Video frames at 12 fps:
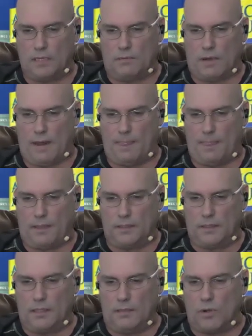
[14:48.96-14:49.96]
right?
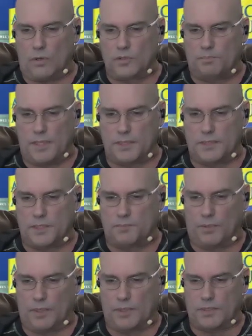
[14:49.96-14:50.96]
Most business
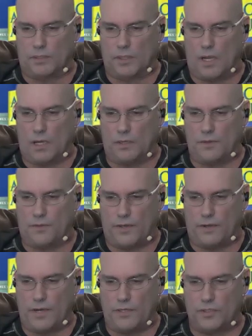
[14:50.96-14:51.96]
books are long on
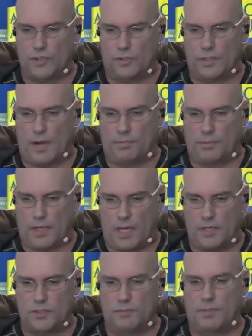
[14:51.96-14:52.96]
theory and short in
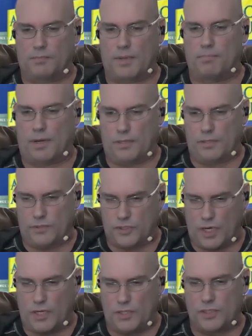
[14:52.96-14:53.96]
application, but my partner
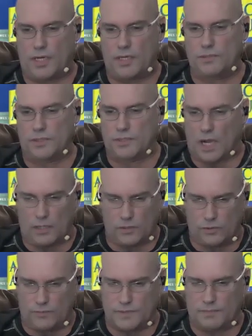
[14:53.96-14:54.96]
JJ, who's a
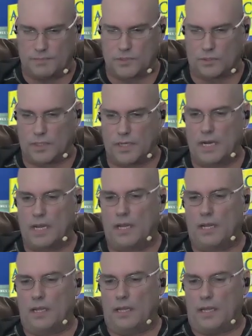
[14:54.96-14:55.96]
doctor of some sort,
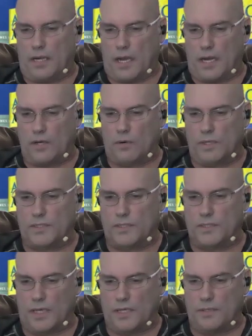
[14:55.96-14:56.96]
and I are going to
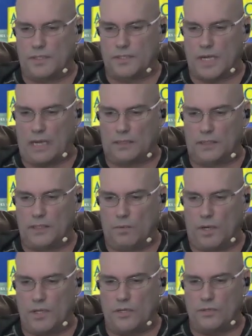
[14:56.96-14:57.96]
tell you exactly
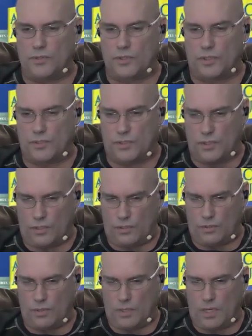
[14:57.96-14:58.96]
what you should
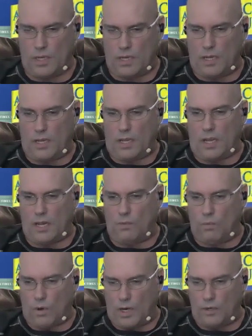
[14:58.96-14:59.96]
do
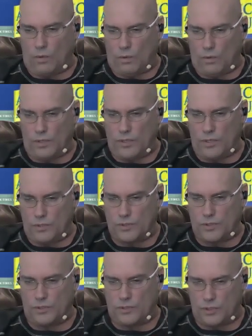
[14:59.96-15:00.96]
and what order you should